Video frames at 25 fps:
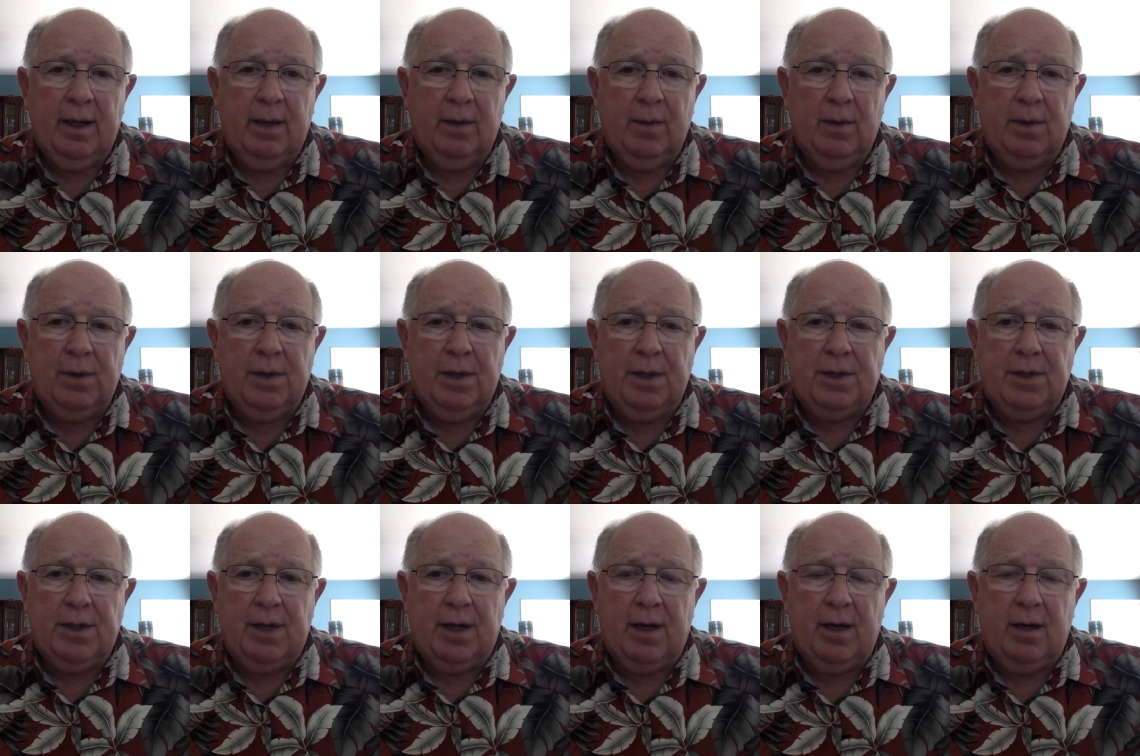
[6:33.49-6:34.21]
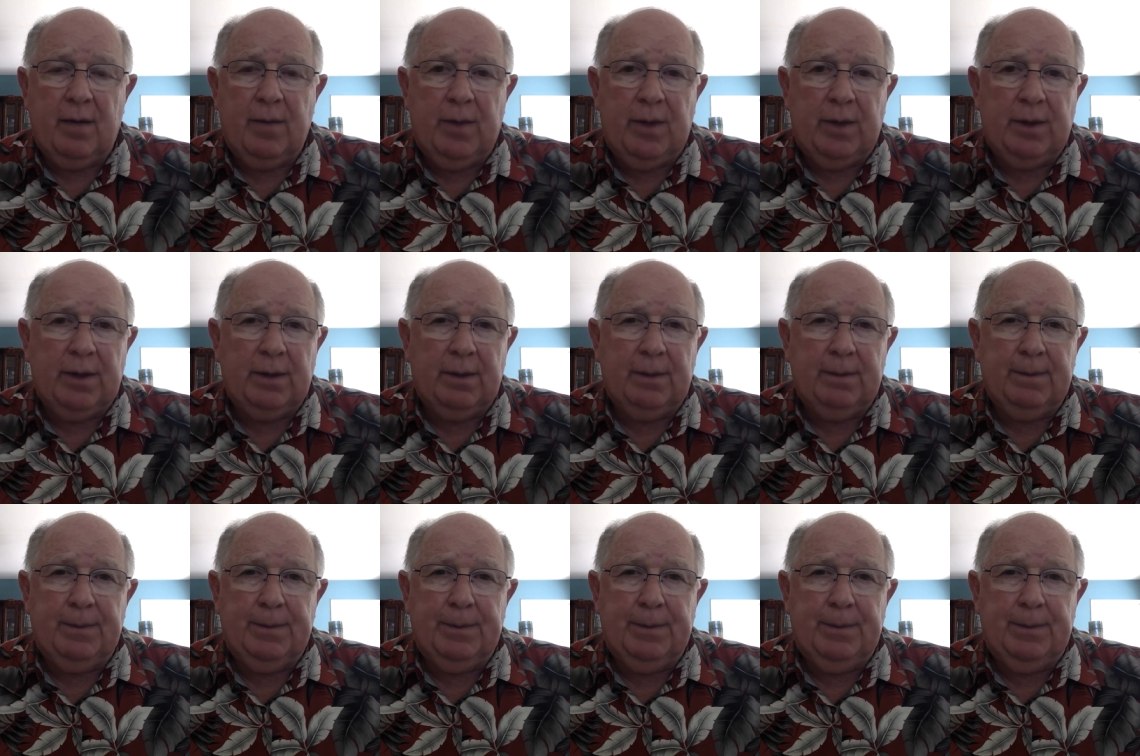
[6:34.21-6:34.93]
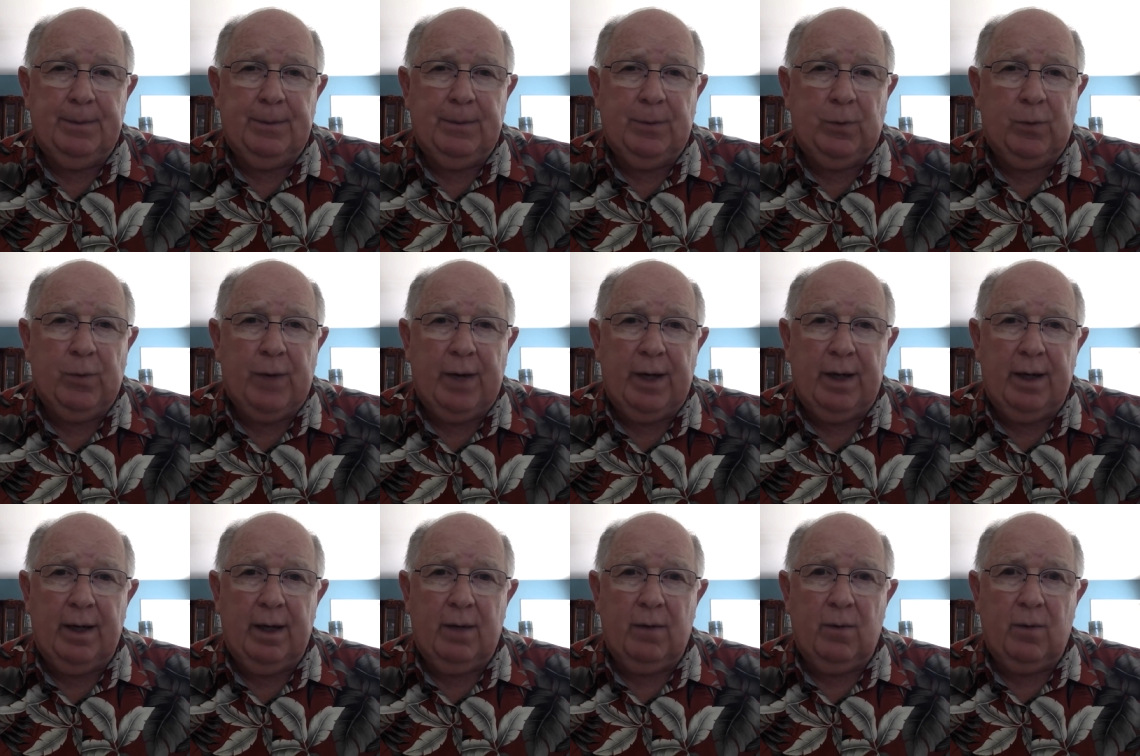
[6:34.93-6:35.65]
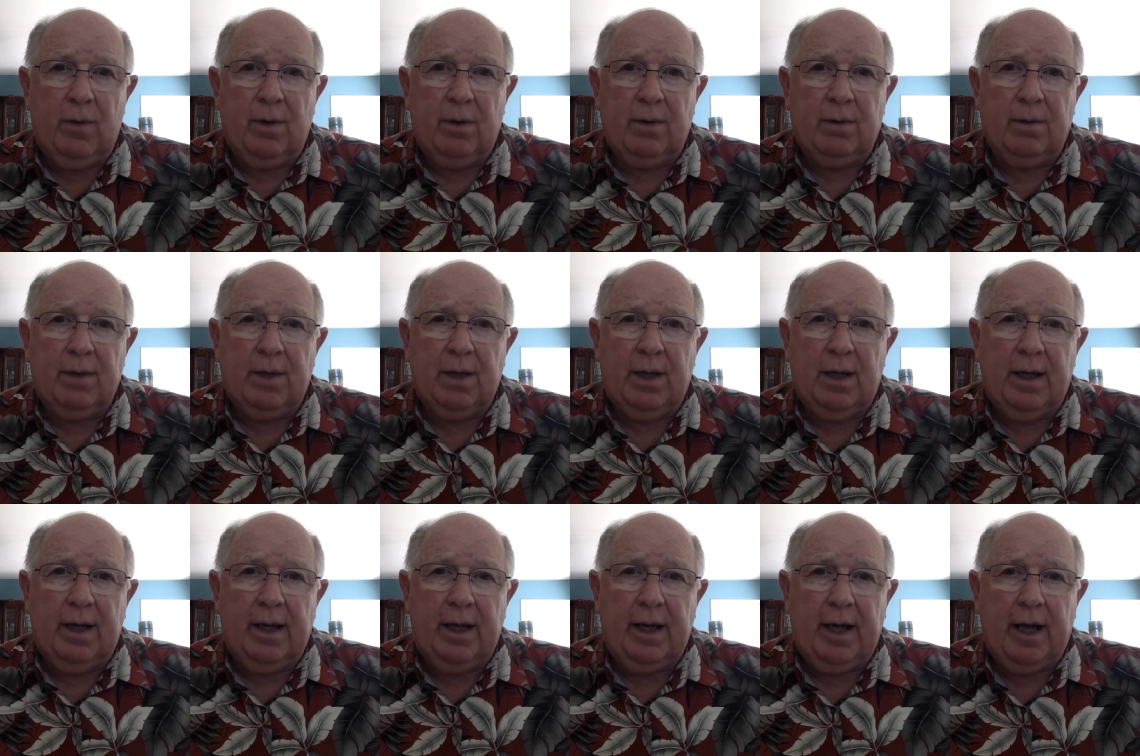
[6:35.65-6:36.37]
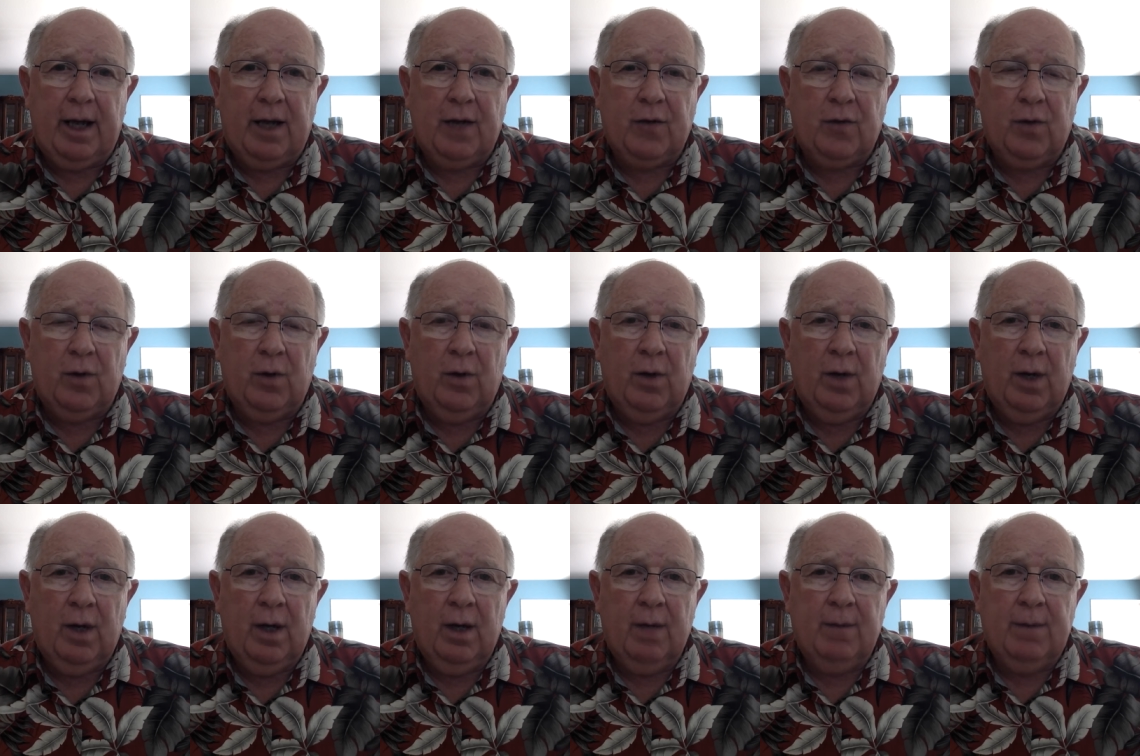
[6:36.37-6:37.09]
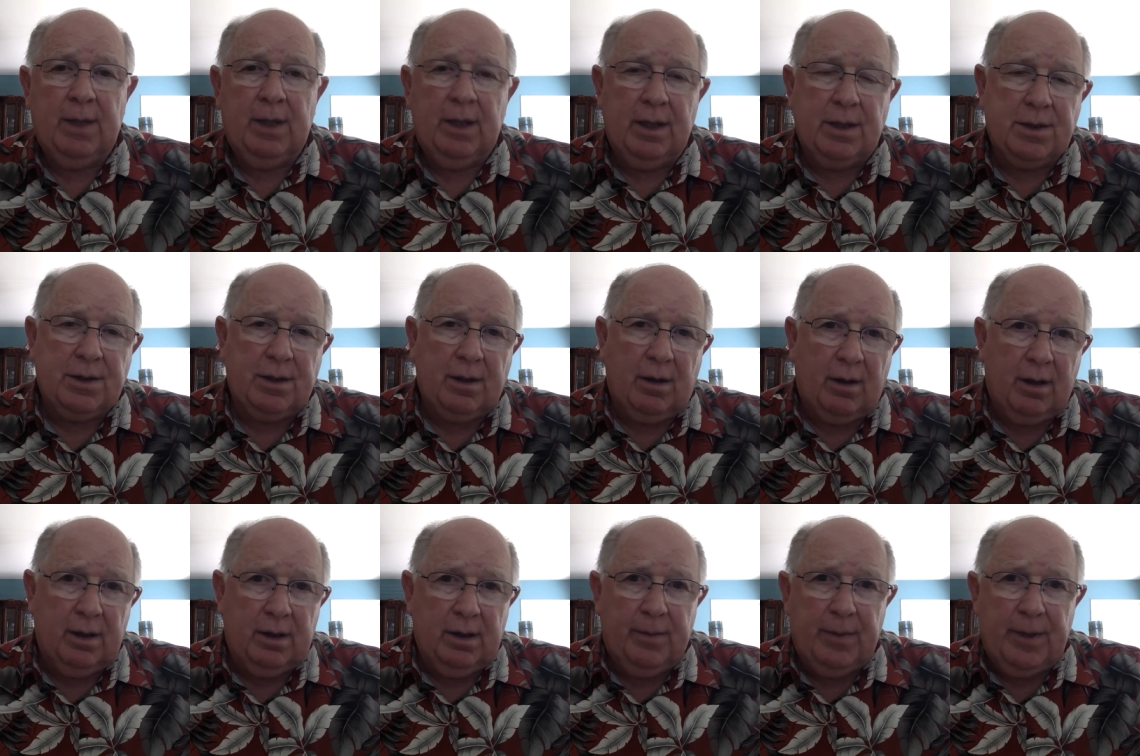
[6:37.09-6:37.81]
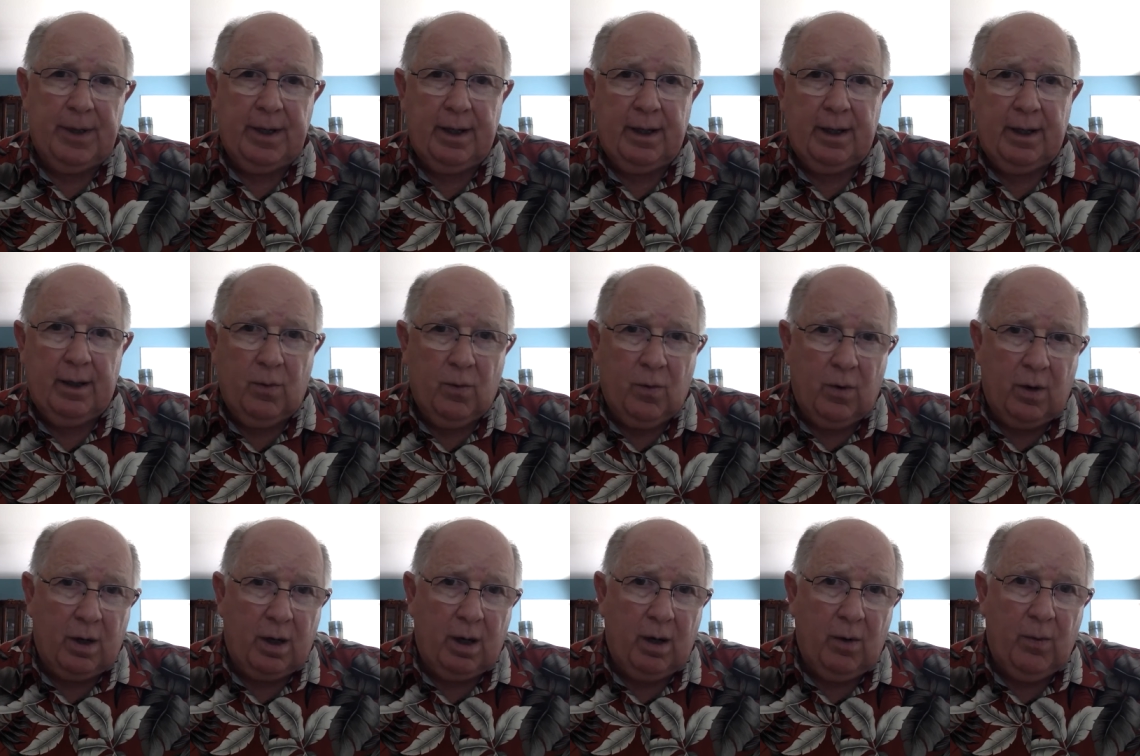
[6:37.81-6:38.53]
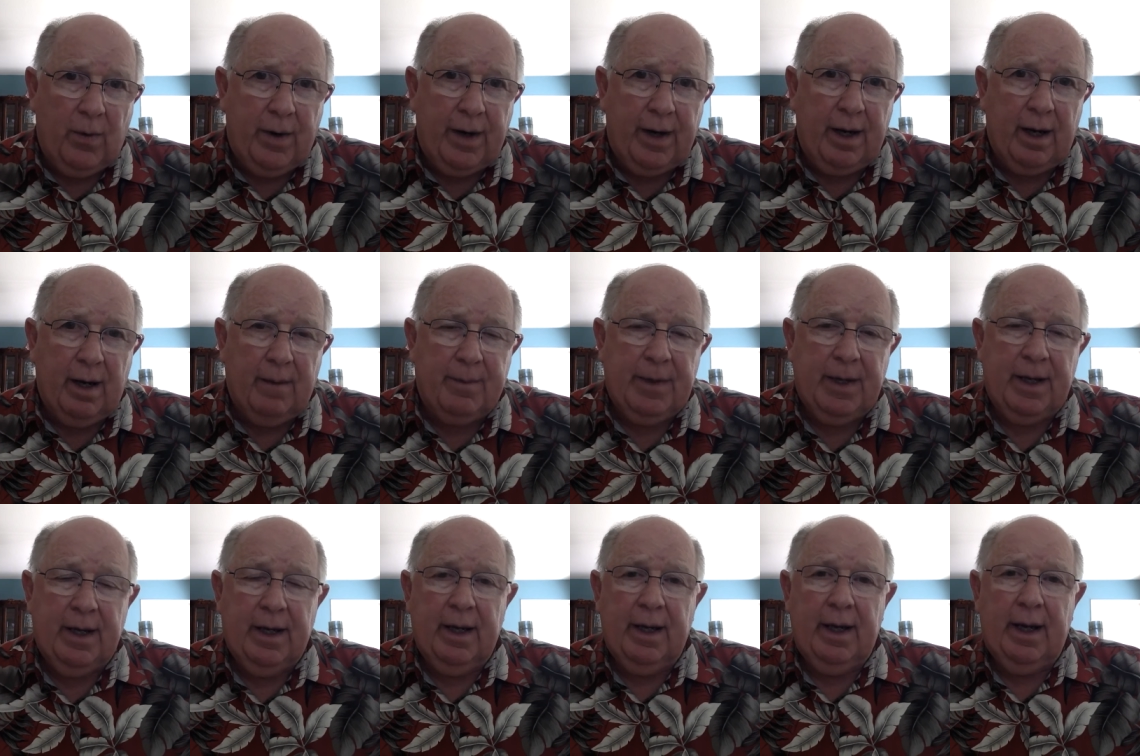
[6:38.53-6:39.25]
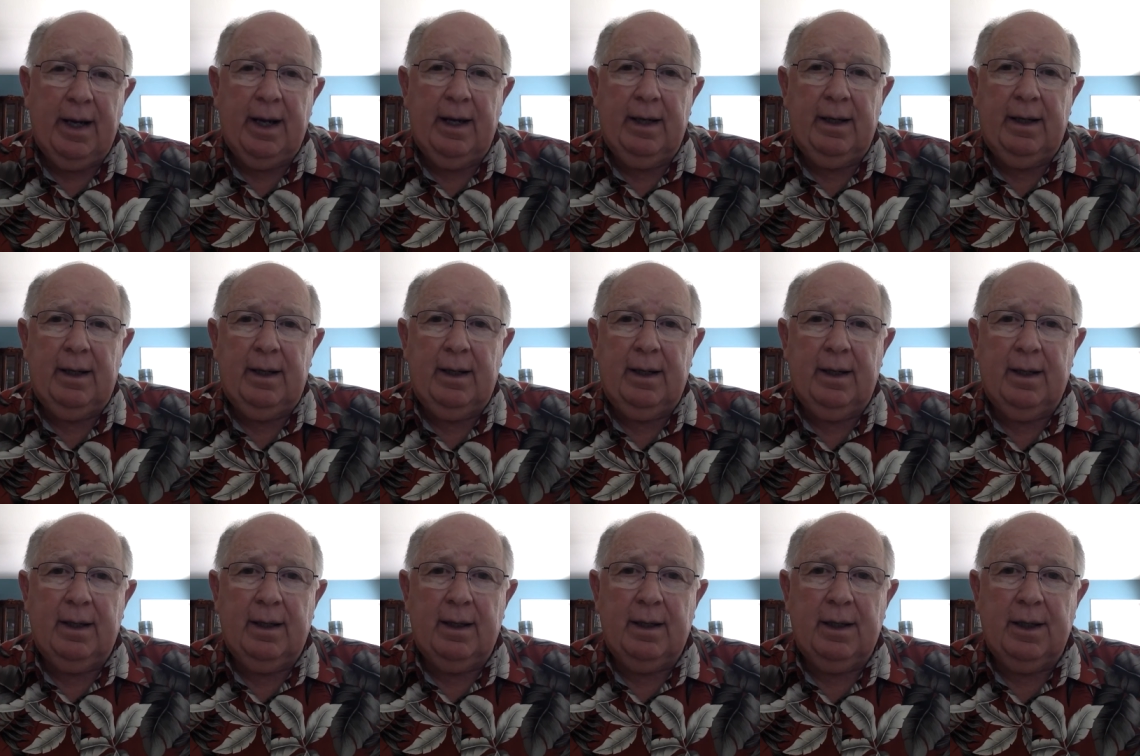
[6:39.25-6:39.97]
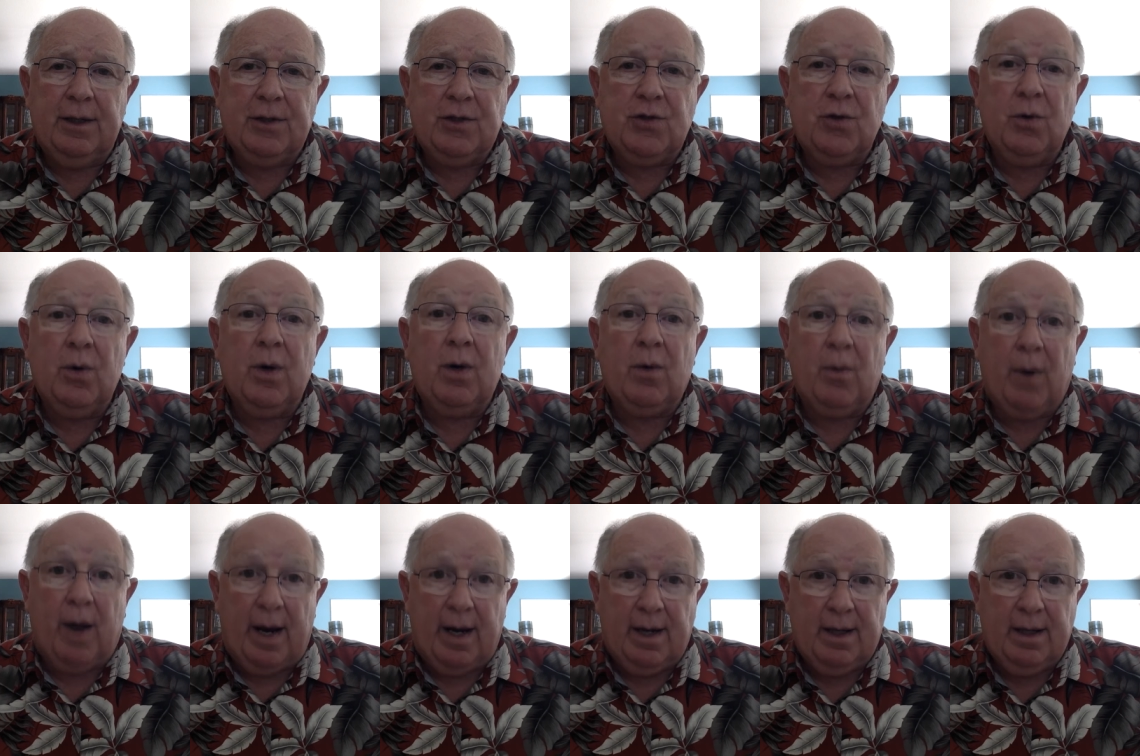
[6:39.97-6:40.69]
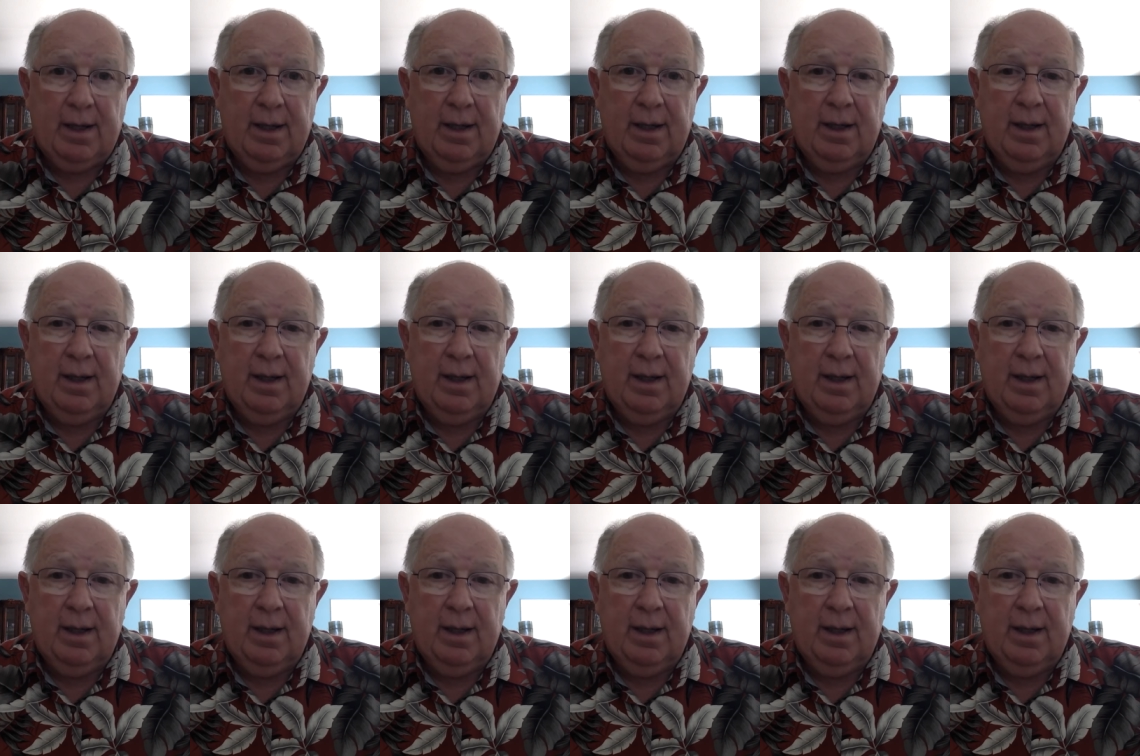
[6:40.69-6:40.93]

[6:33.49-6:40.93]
We'll teach you how to build a great net worth with a high cash flow. But let's start at the beginning, work our way up, and then let's do it right.